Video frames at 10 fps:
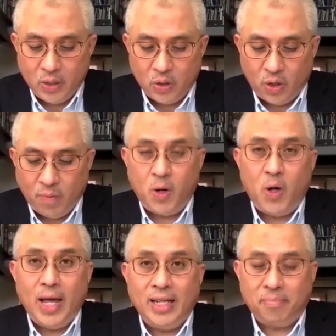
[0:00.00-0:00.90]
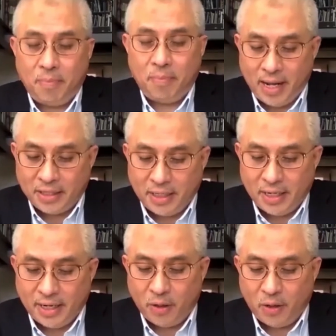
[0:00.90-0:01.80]
to a more
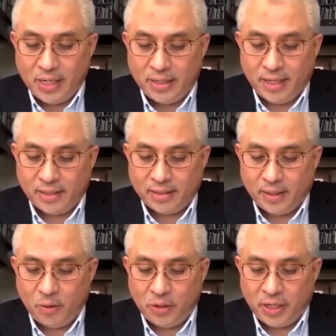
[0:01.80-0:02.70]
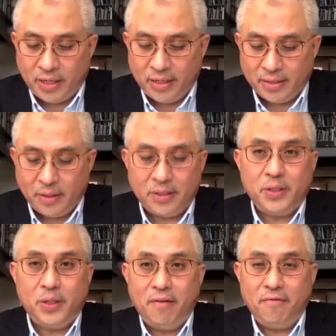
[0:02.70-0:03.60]
aspirational and holistic solution is
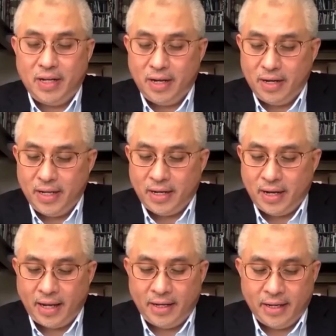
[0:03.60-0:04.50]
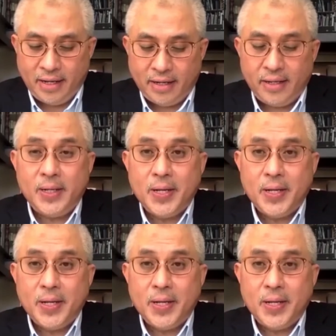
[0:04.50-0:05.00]
also evidently an idea